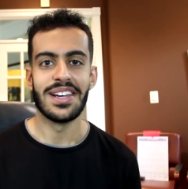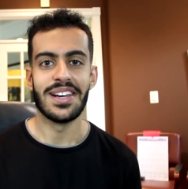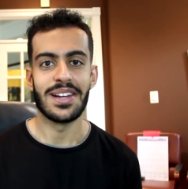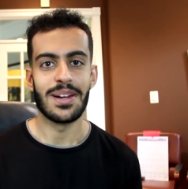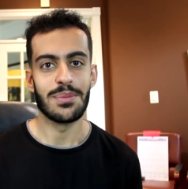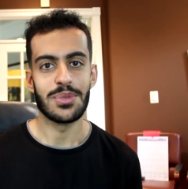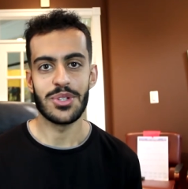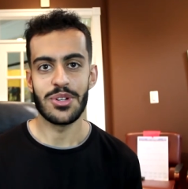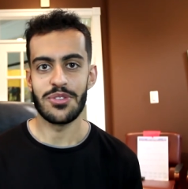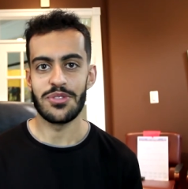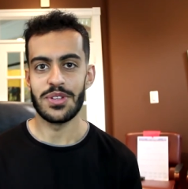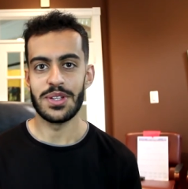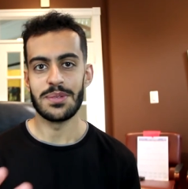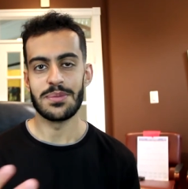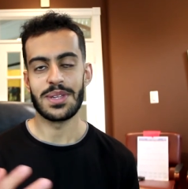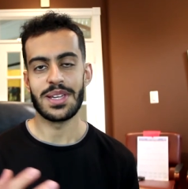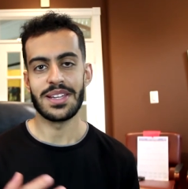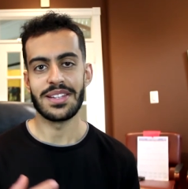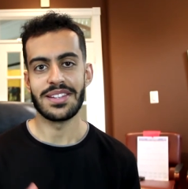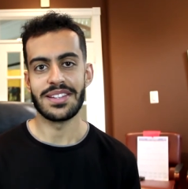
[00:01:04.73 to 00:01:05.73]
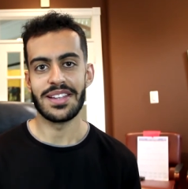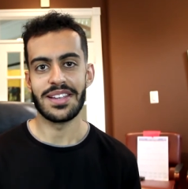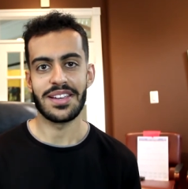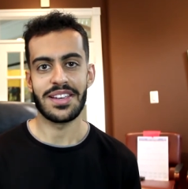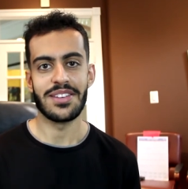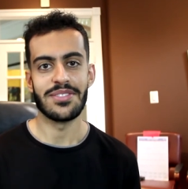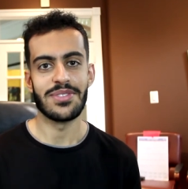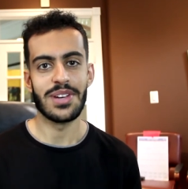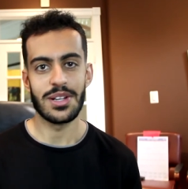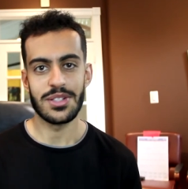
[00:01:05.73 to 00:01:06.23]
and I'm sure Philip can
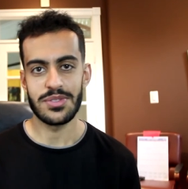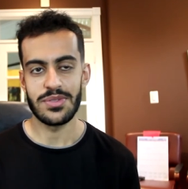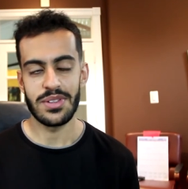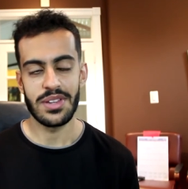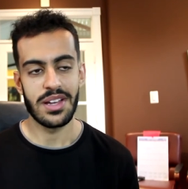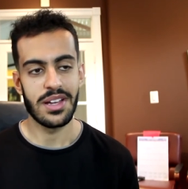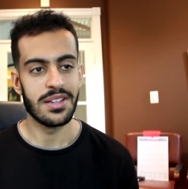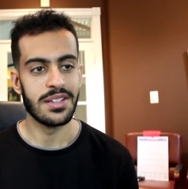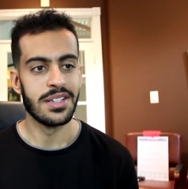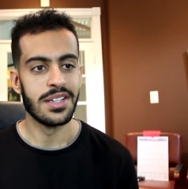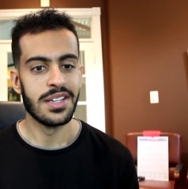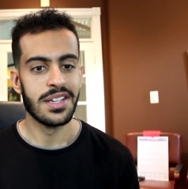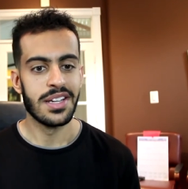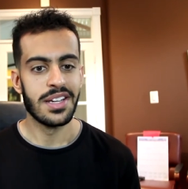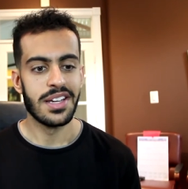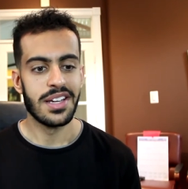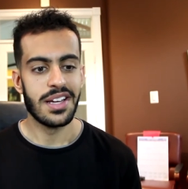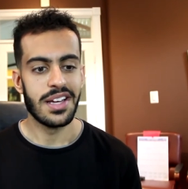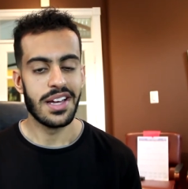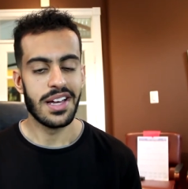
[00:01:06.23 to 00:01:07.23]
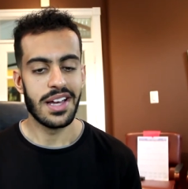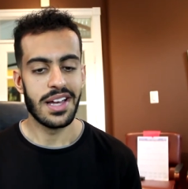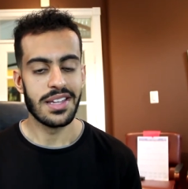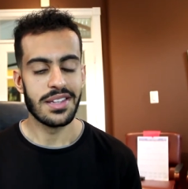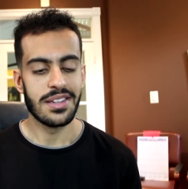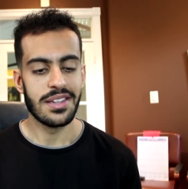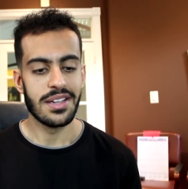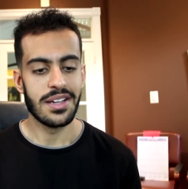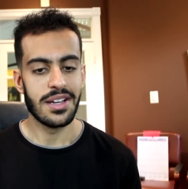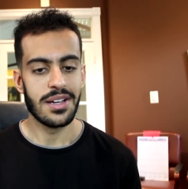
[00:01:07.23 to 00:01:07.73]
vouch for that.
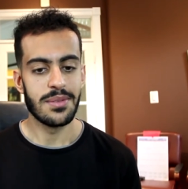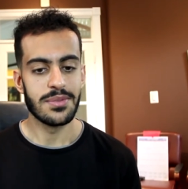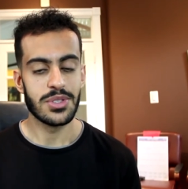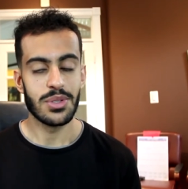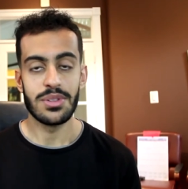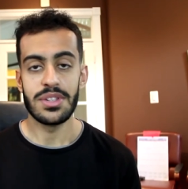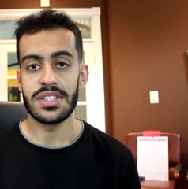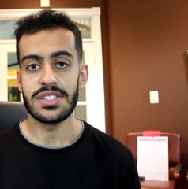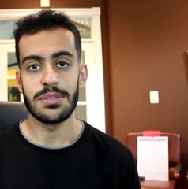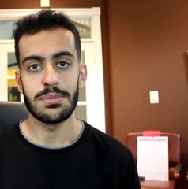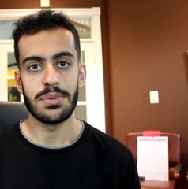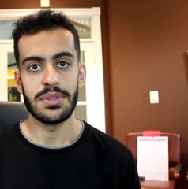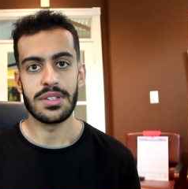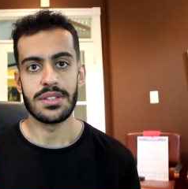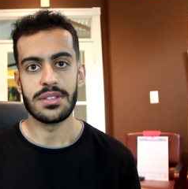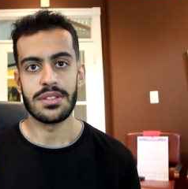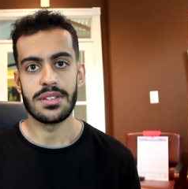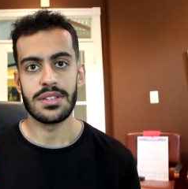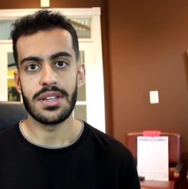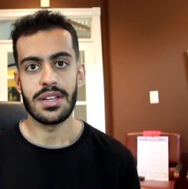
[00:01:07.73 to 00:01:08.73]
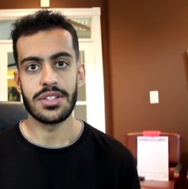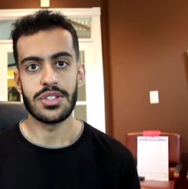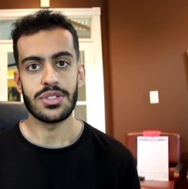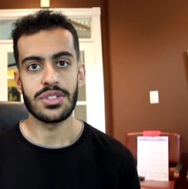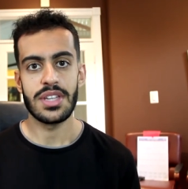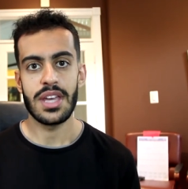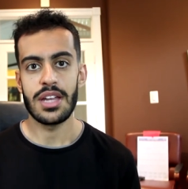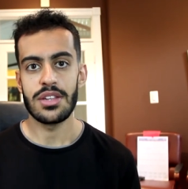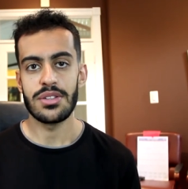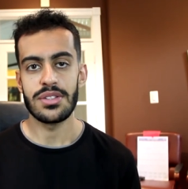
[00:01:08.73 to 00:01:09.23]
And so discipline,
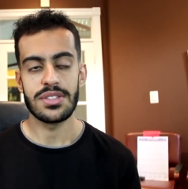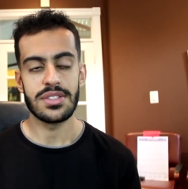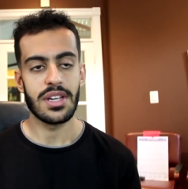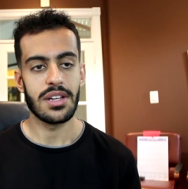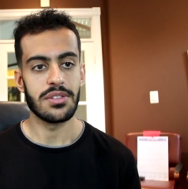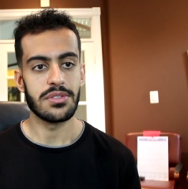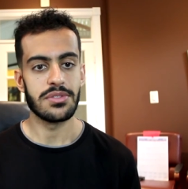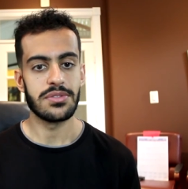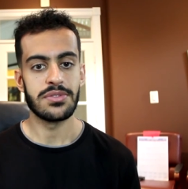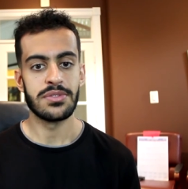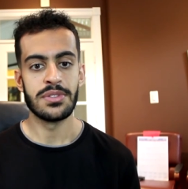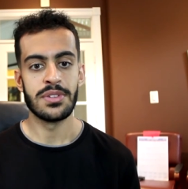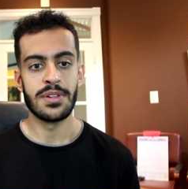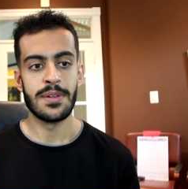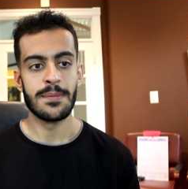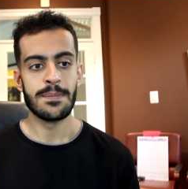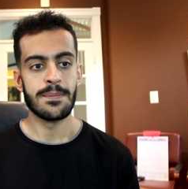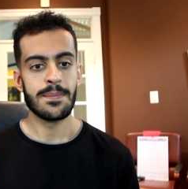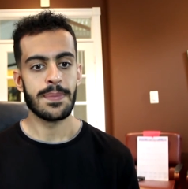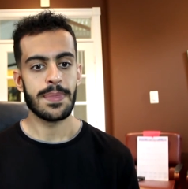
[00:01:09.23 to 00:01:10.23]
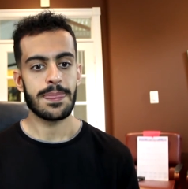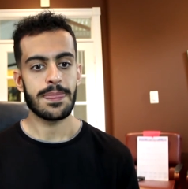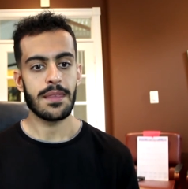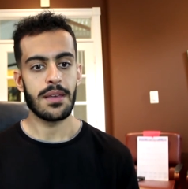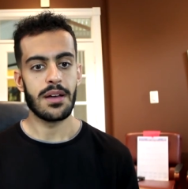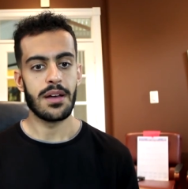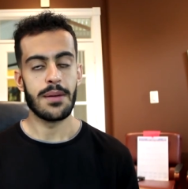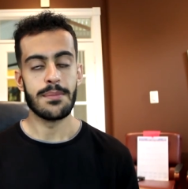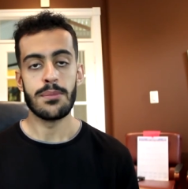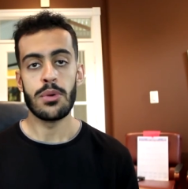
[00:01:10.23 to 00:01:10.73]
just getting yourself
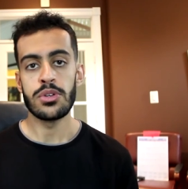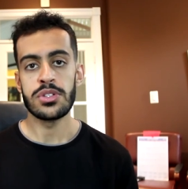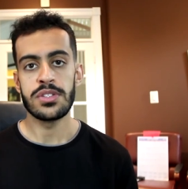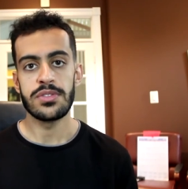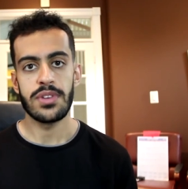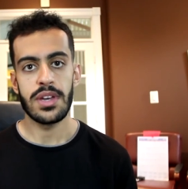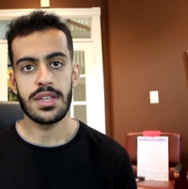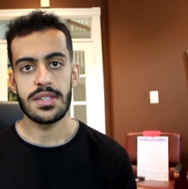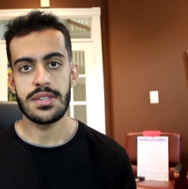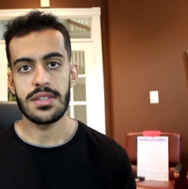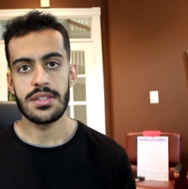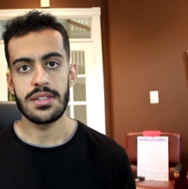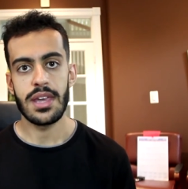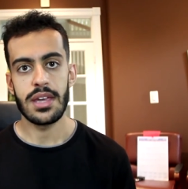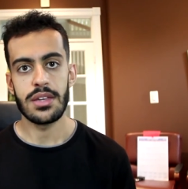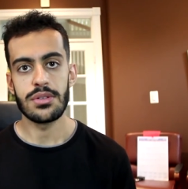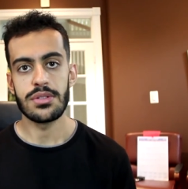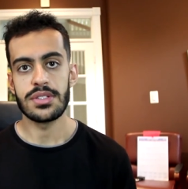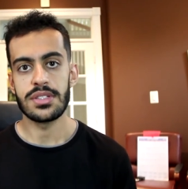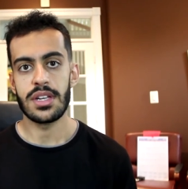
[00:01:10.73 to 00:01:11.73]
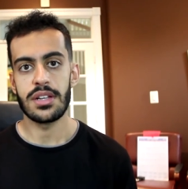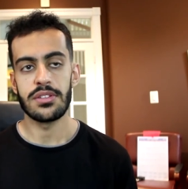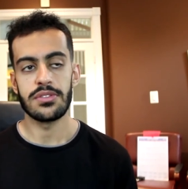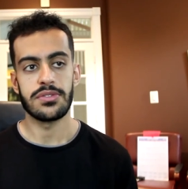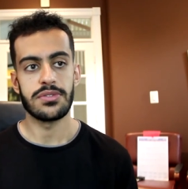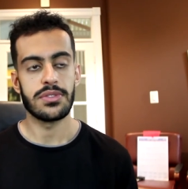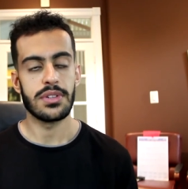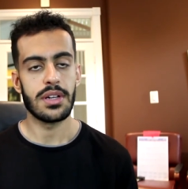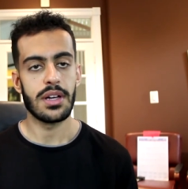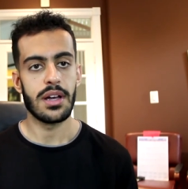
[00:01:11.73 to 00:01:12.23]
motivated, getting
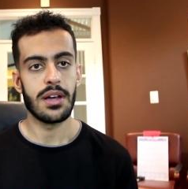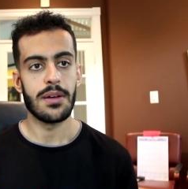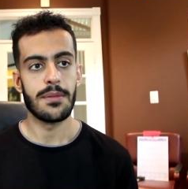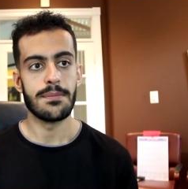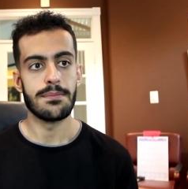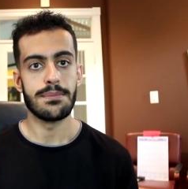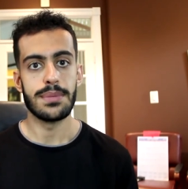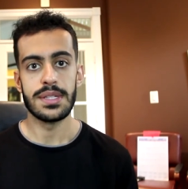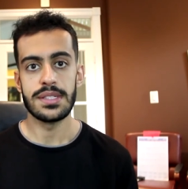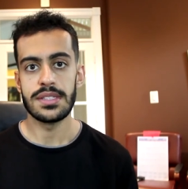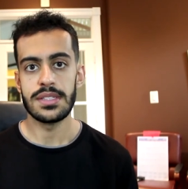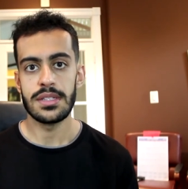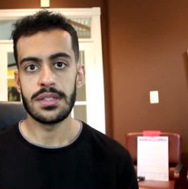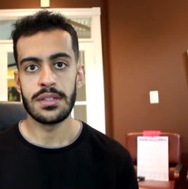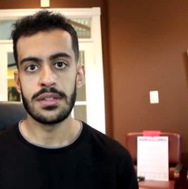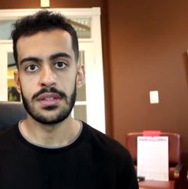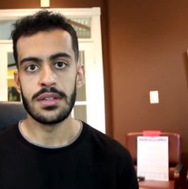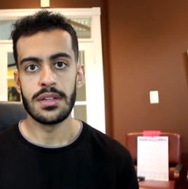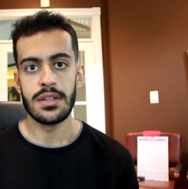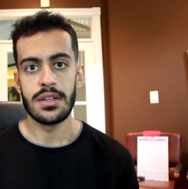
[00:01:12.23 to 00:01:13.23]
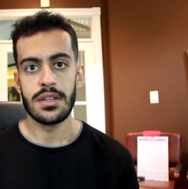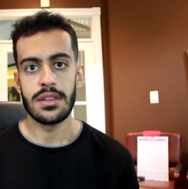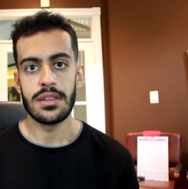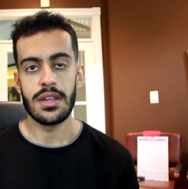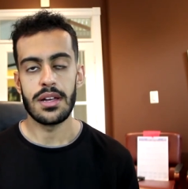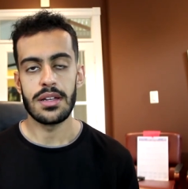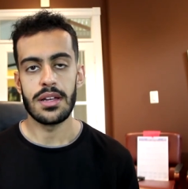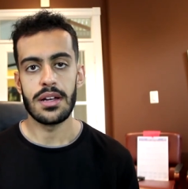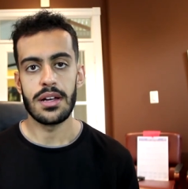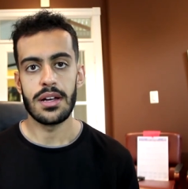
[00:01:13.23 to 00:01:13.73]
yourself busy,
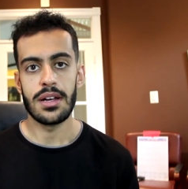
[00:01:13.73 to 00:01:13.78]
not